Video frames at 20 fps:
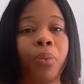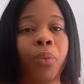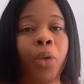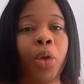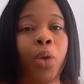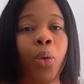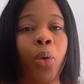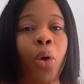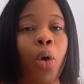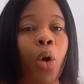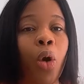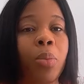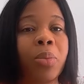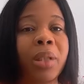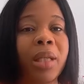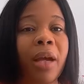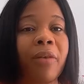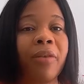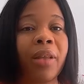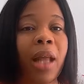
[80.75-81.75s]

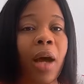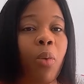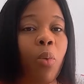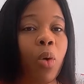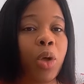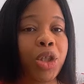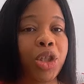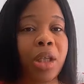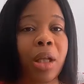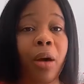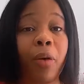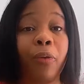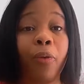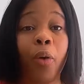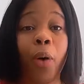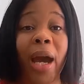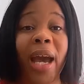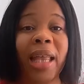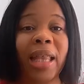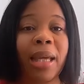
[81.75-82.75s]
observing and watching out
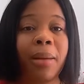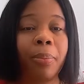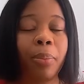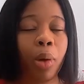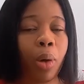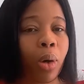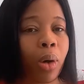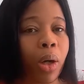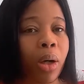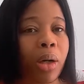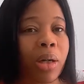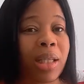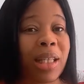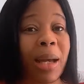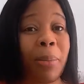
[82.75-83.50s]
for any blockers.